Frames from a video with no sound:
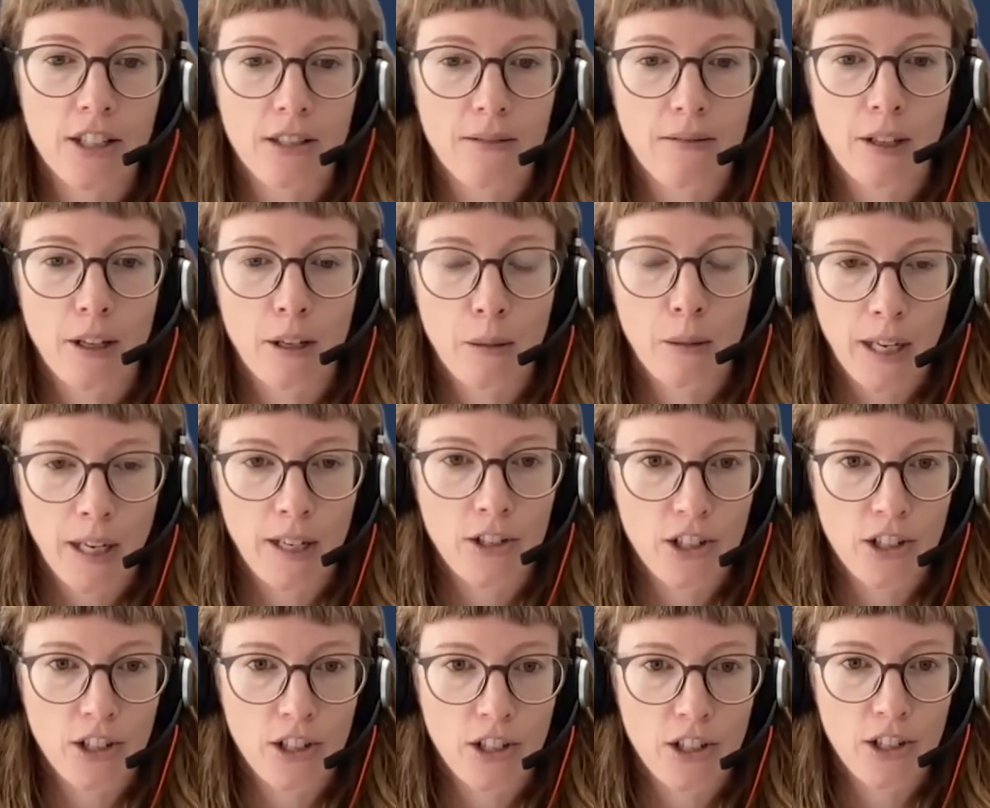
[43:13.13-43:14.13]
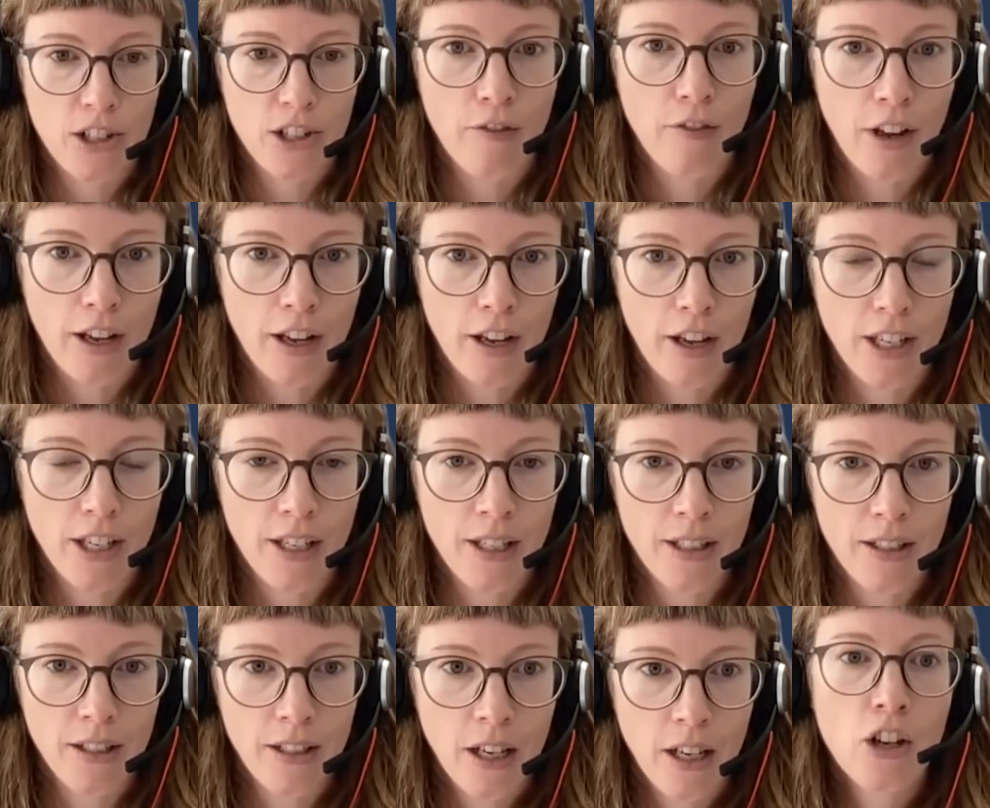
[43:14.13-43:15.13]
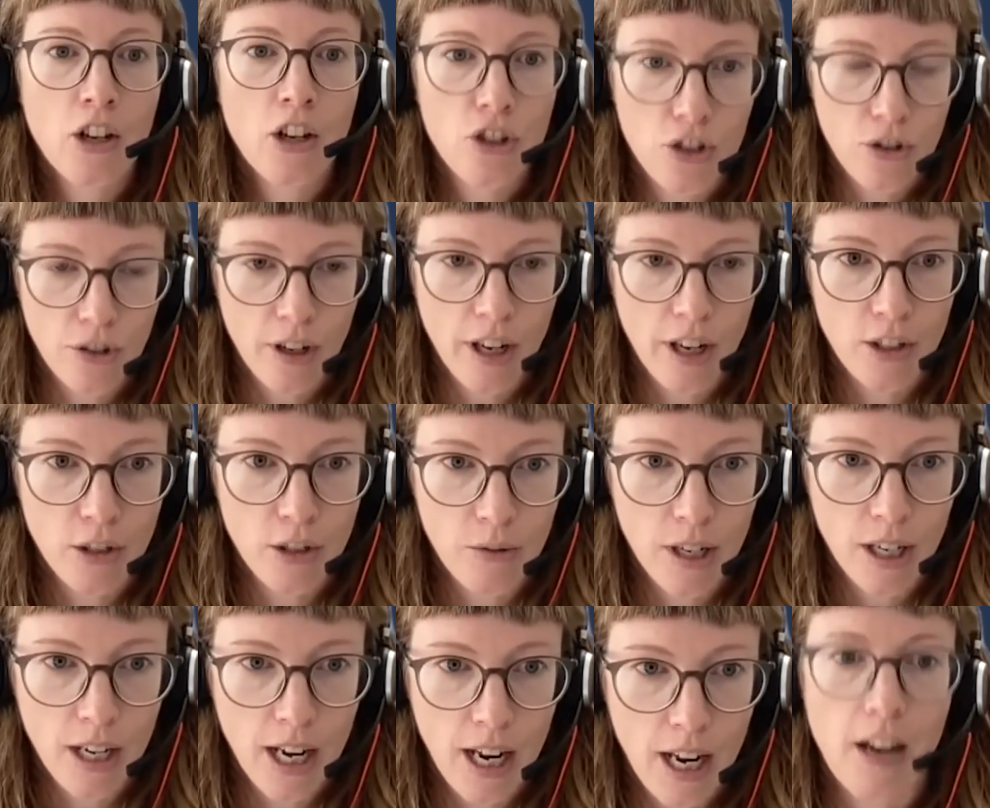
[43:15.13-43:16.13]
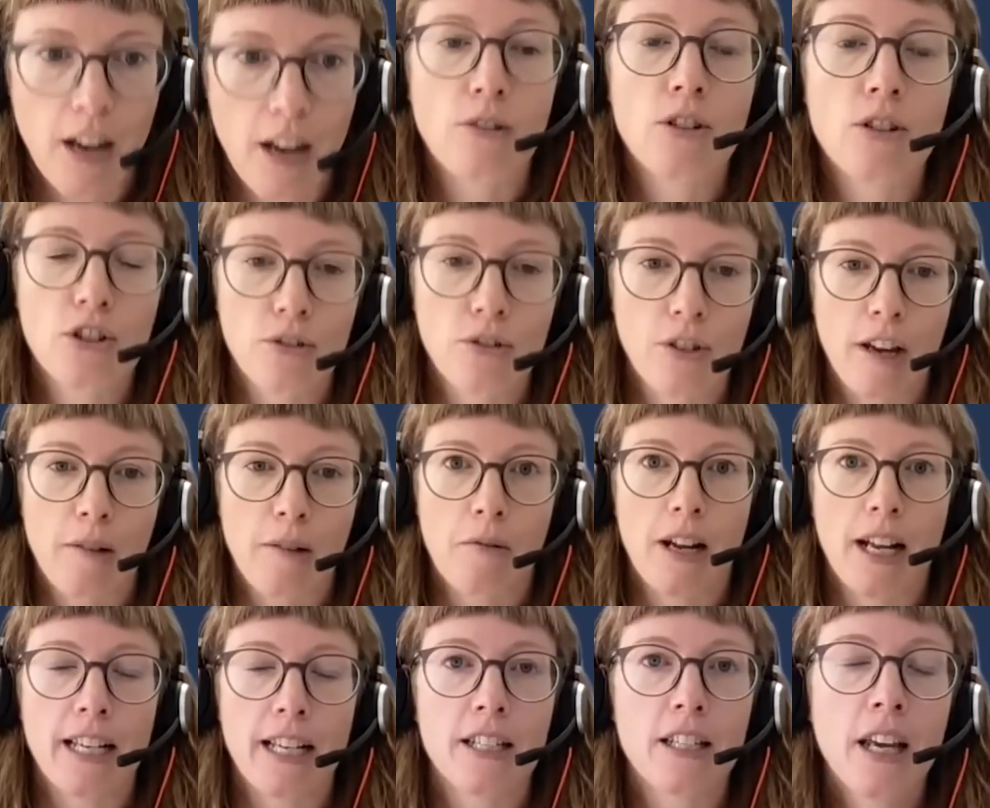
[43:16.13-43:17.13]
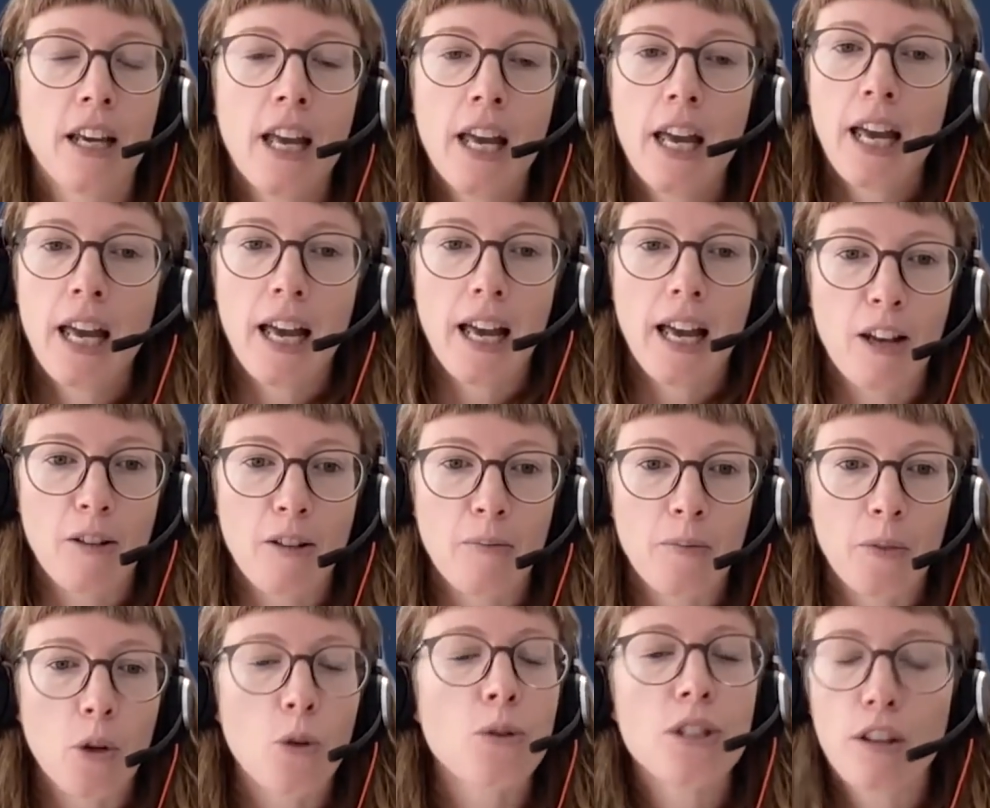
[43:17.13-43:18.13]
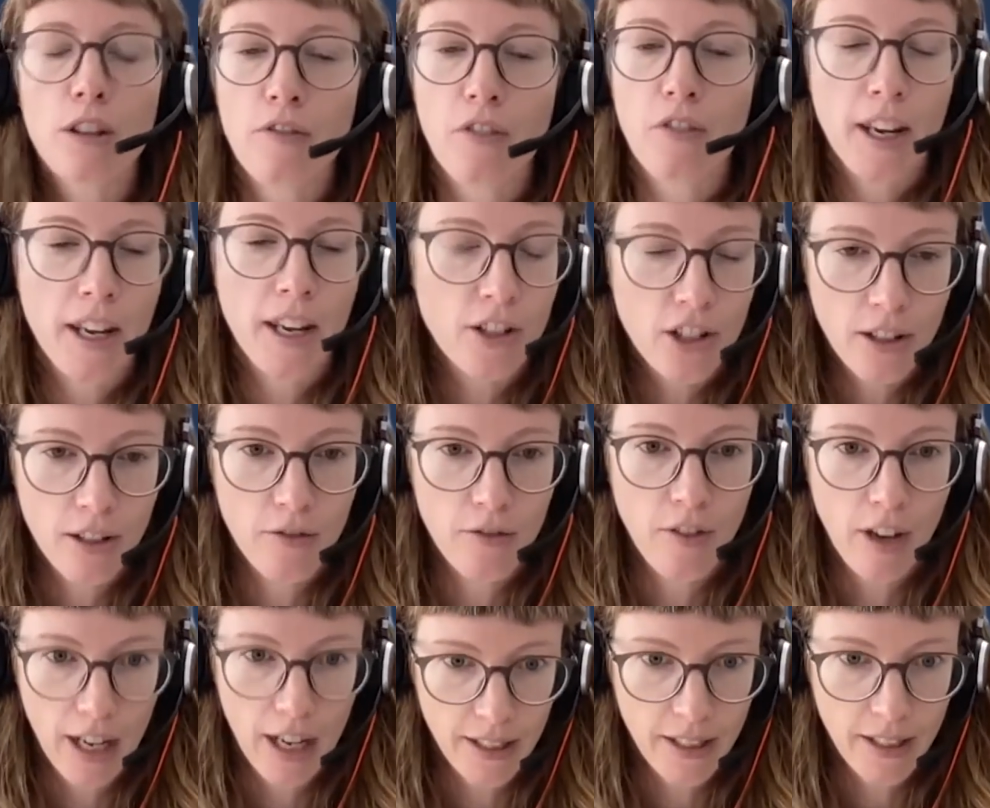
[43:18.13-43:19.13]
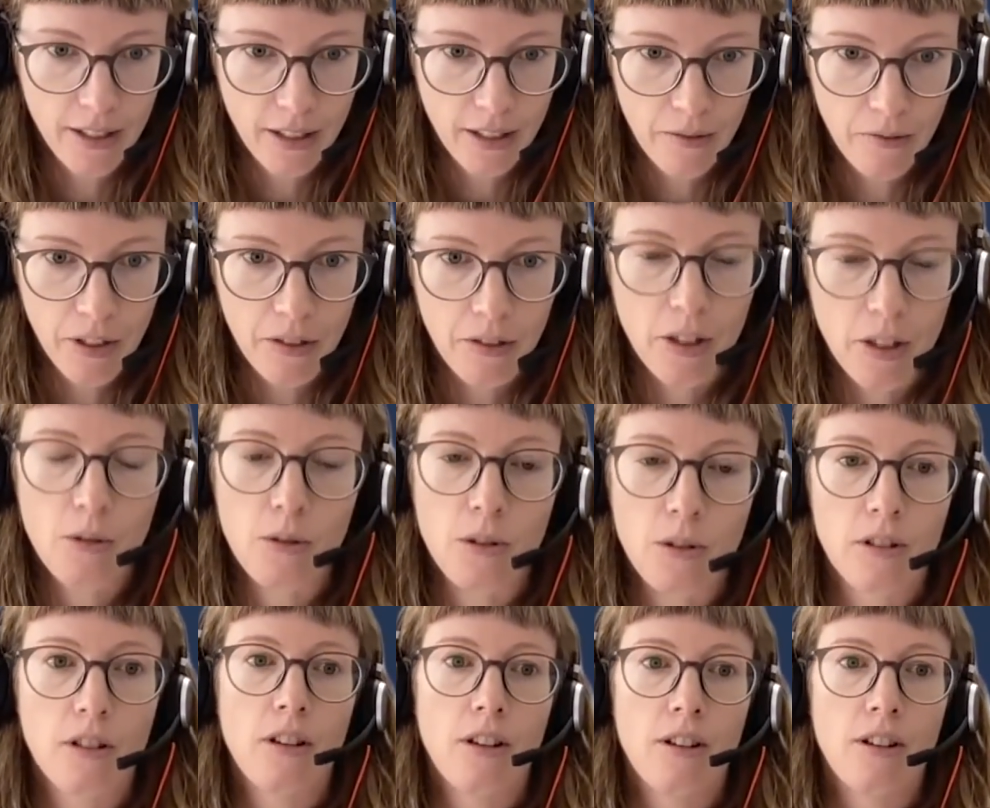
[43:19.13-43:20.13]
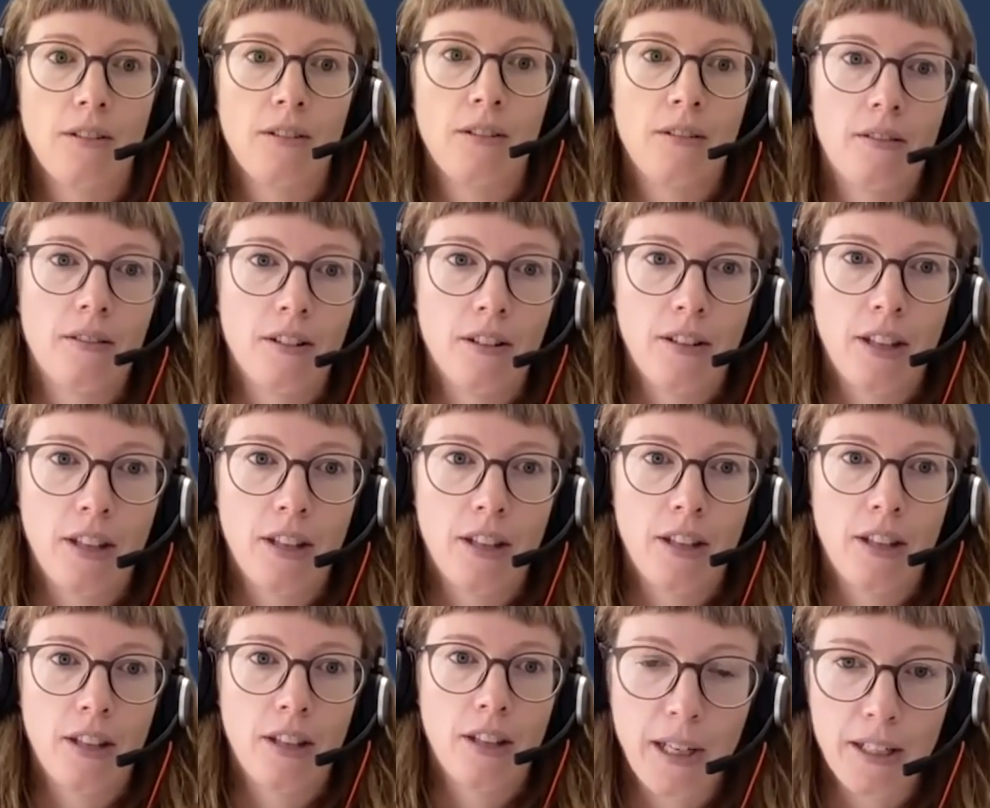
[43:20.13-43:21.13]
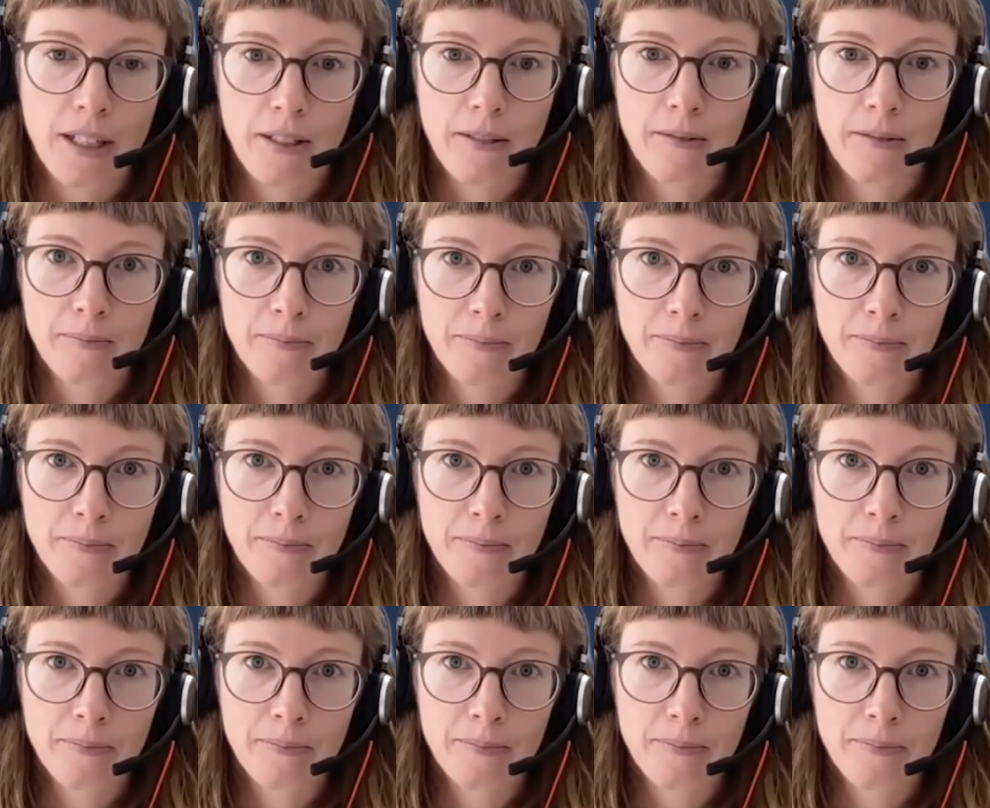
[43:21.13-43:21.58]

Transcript: the pension in about 5 years. Should I do it now? Should I wait? Also, financial advisors are very good on that information.